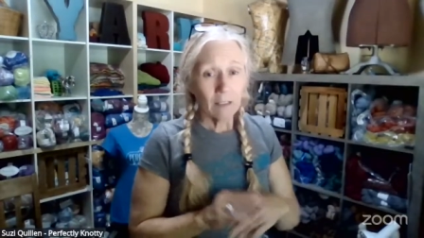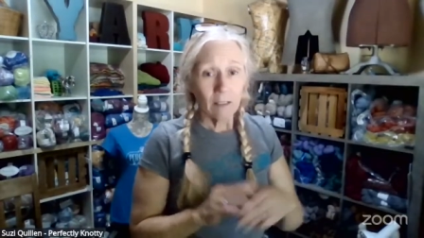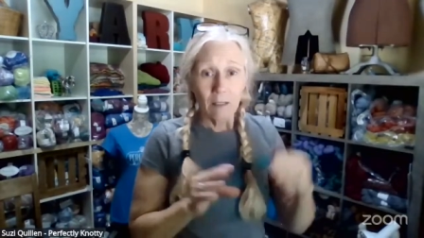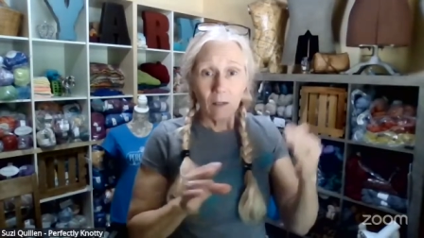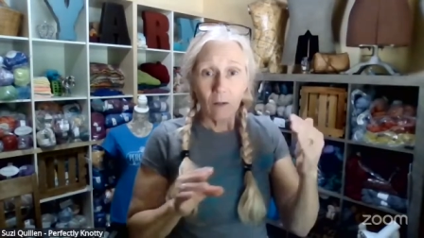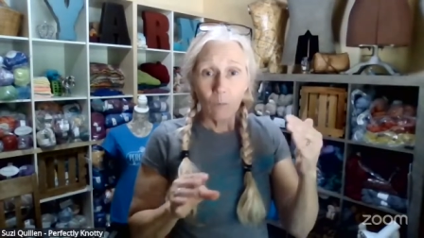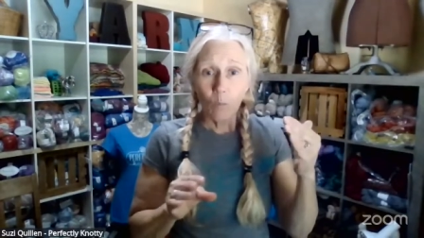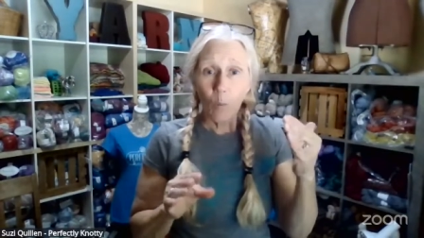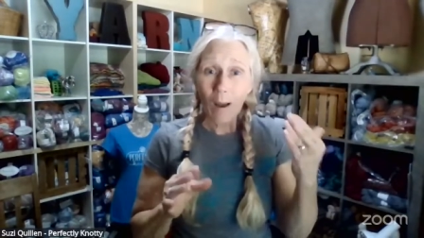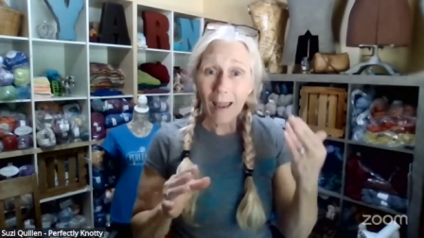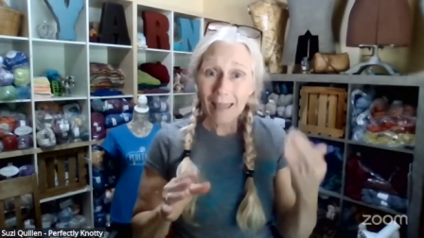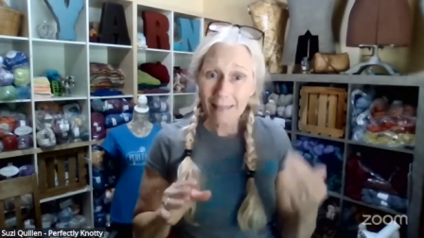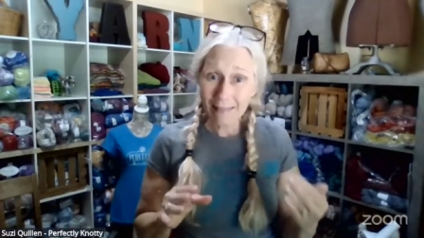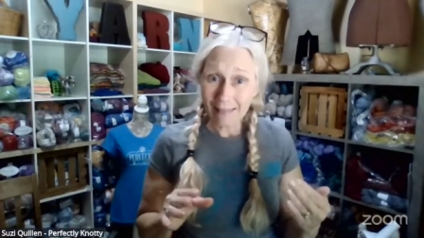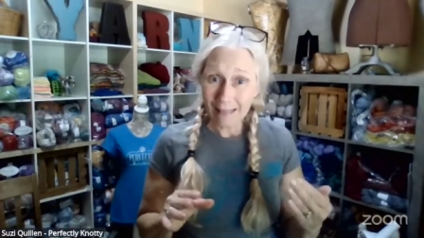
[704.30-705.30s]

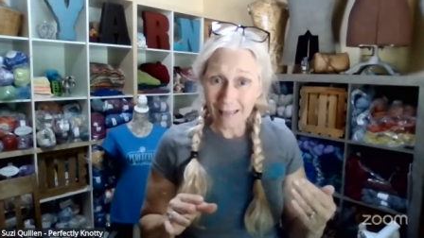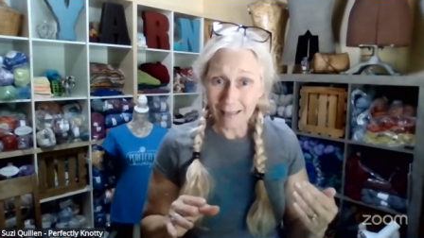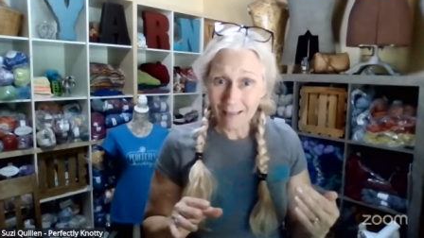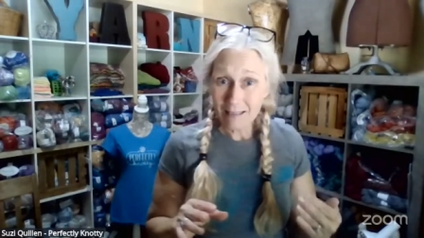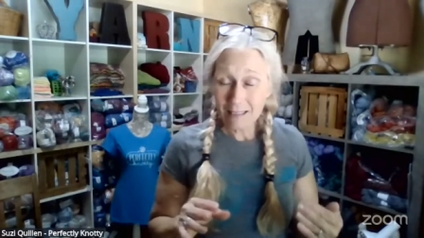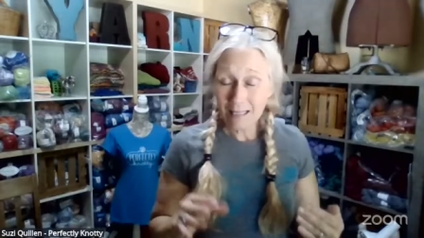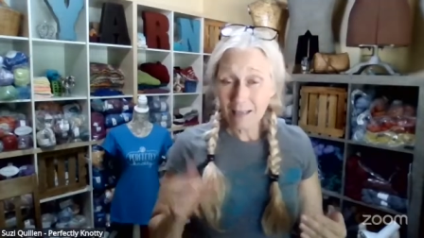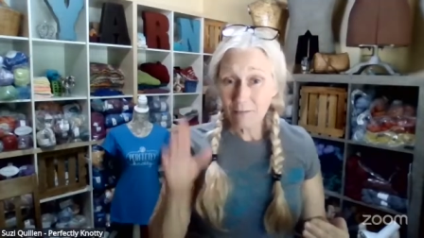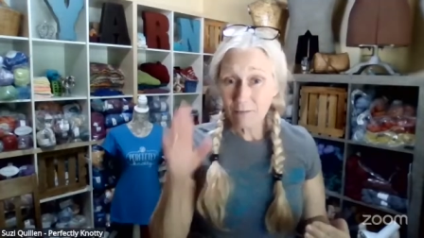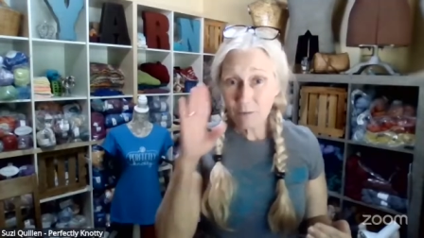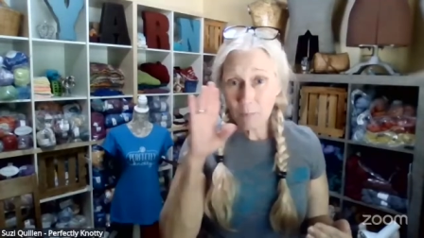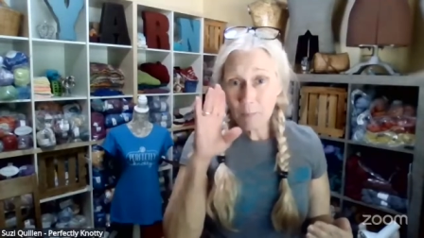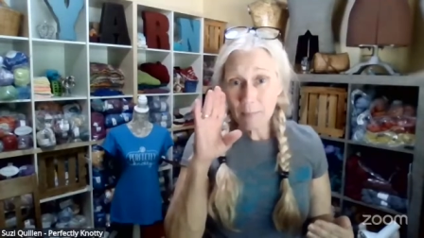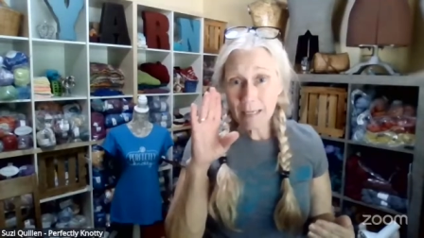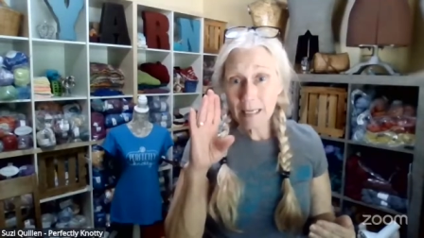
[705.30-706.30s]
Weigh things. Like for
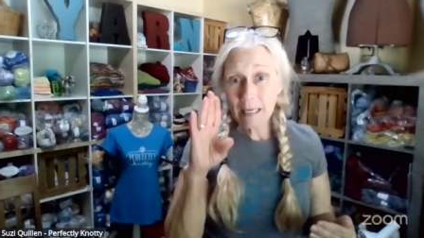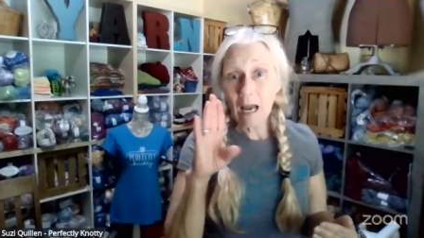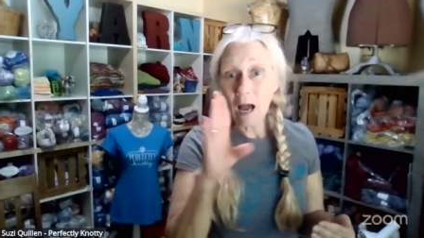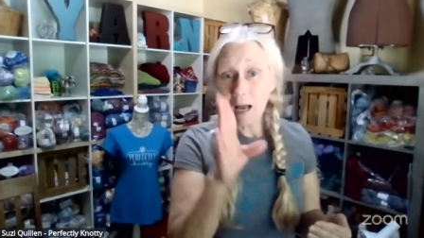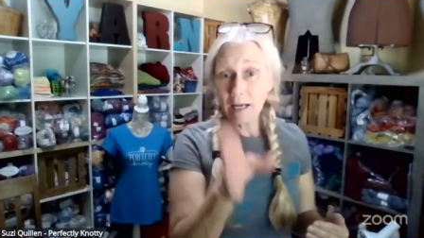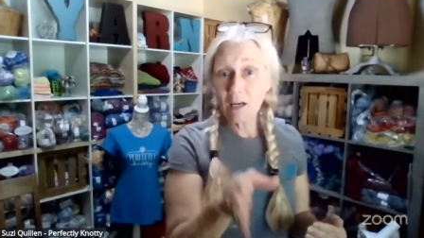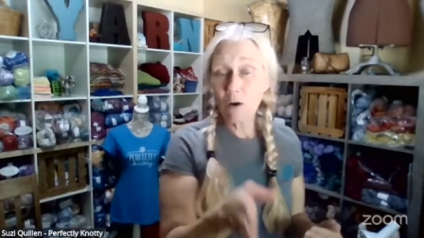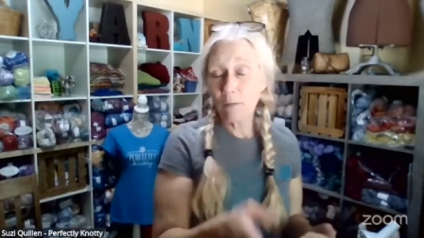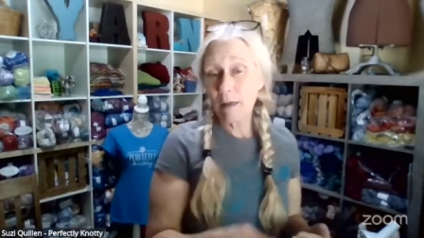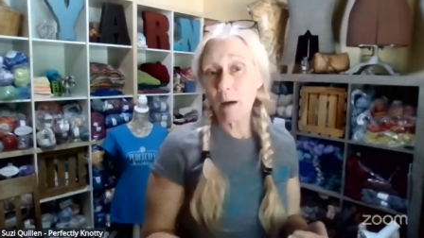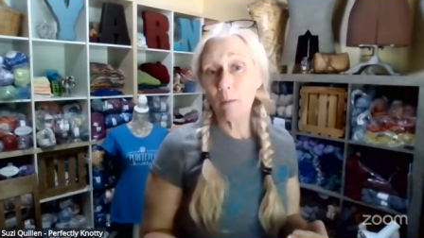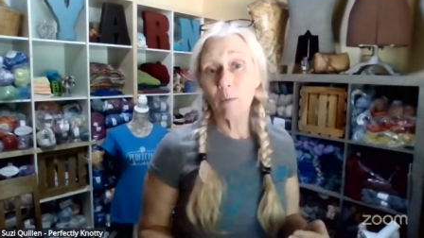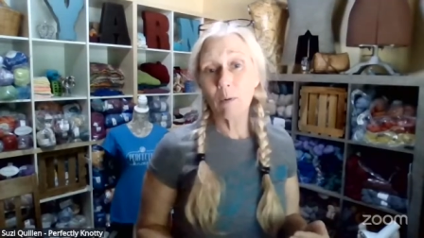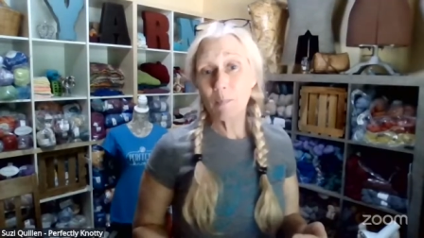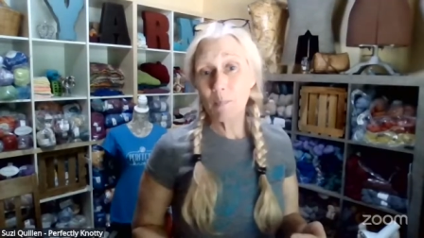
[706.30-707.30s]
me, I know that
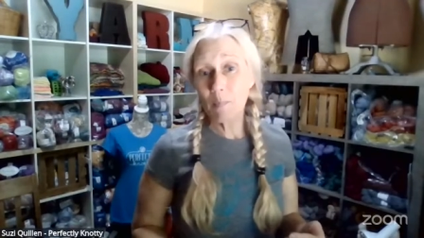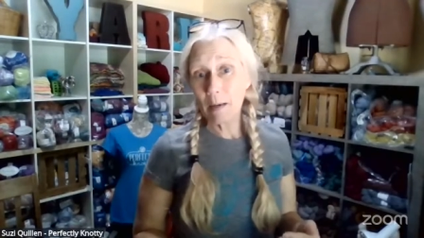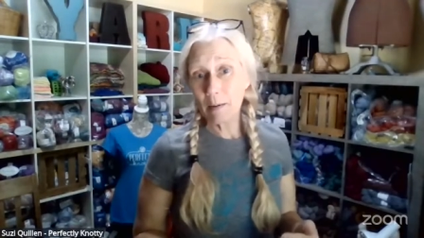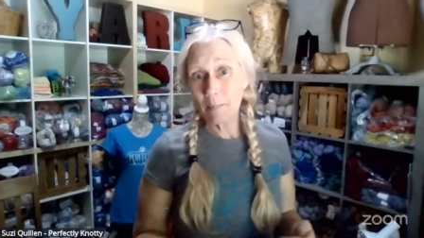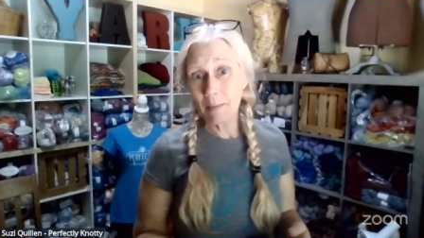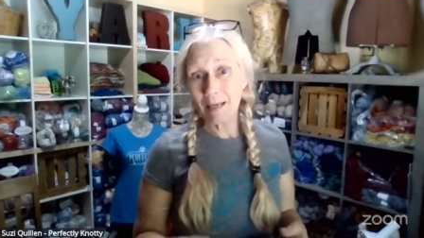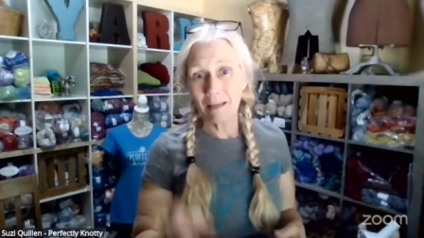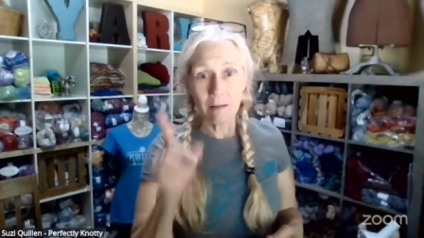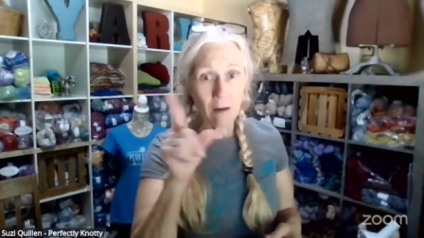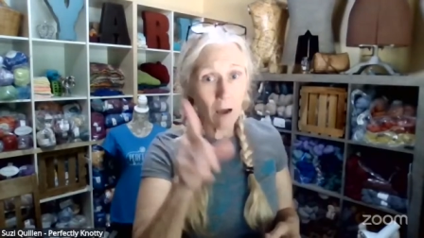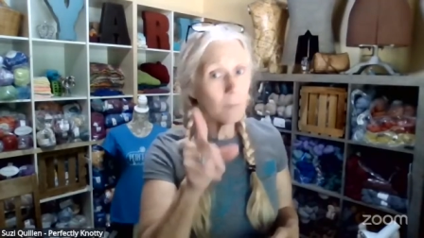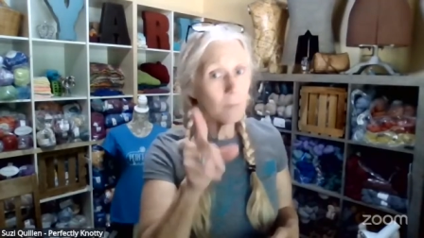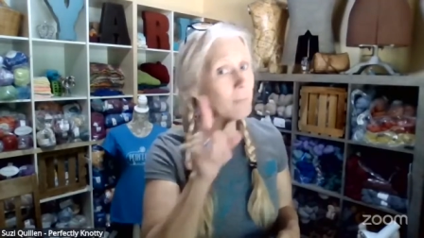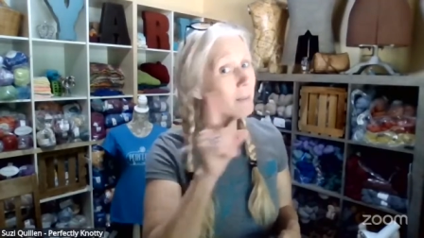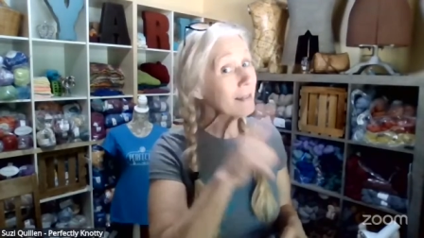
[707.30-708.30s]
would bug me,
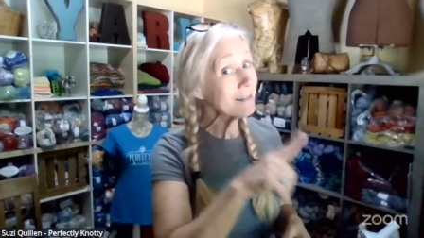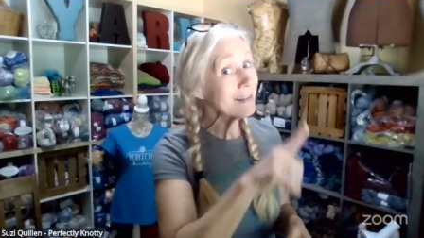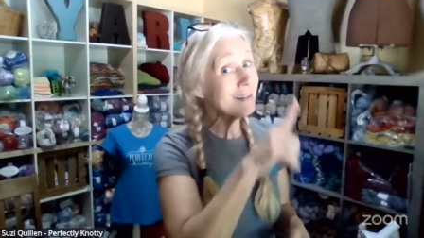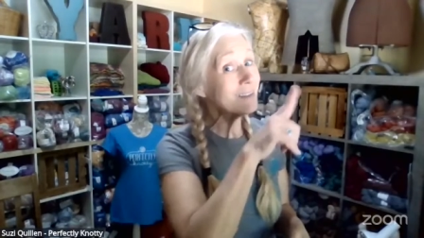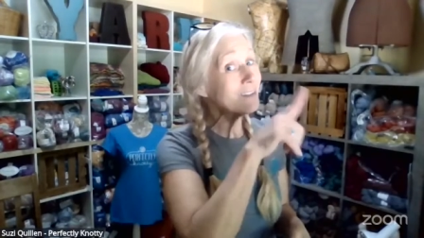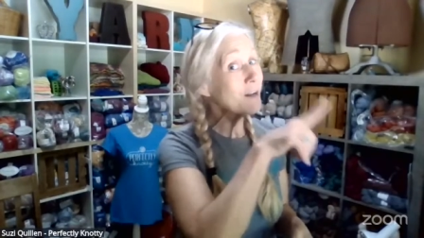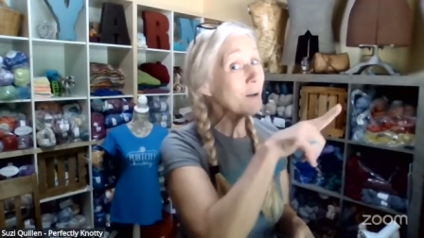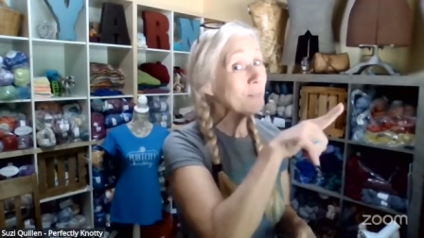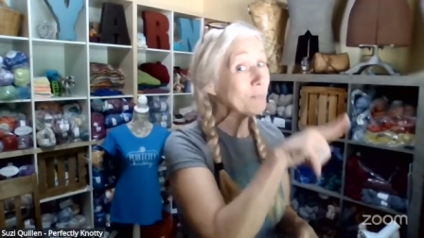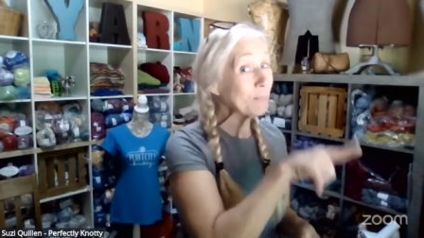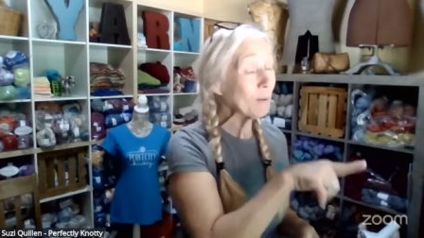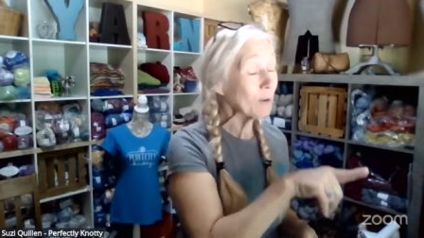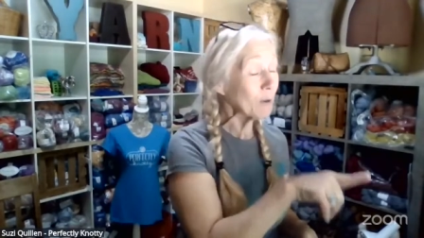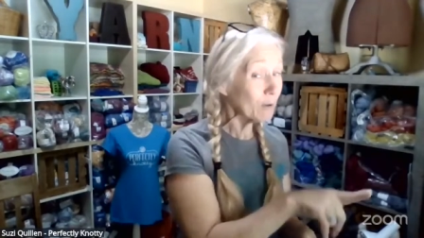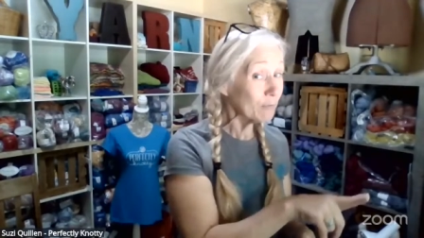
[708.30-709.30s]
not because it's not
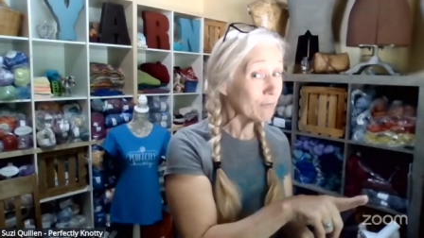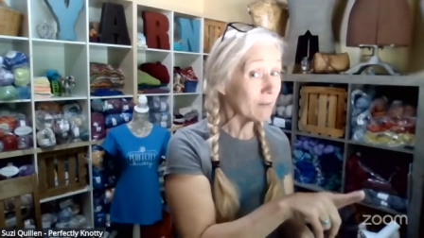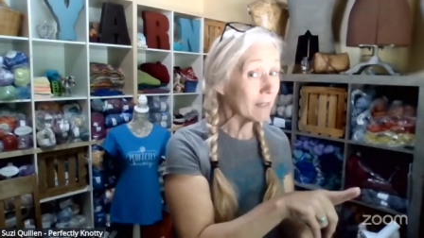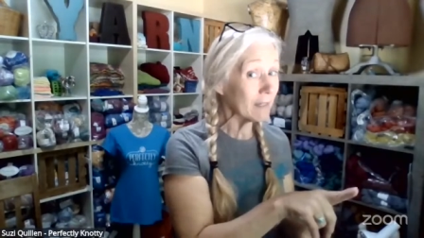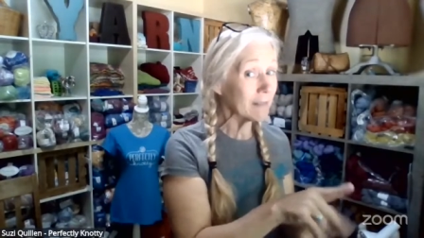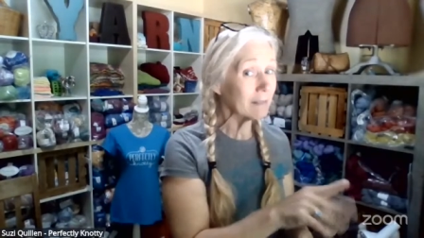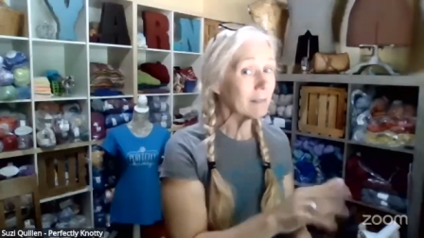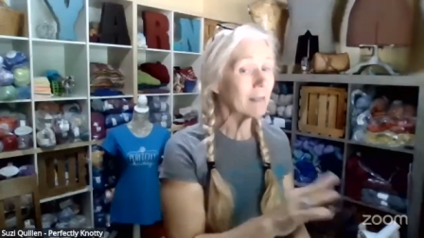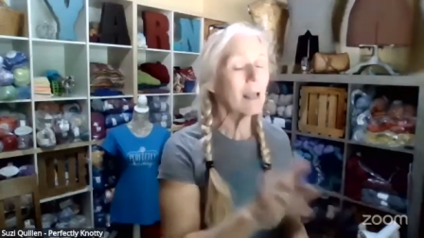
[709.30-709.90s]
perfect.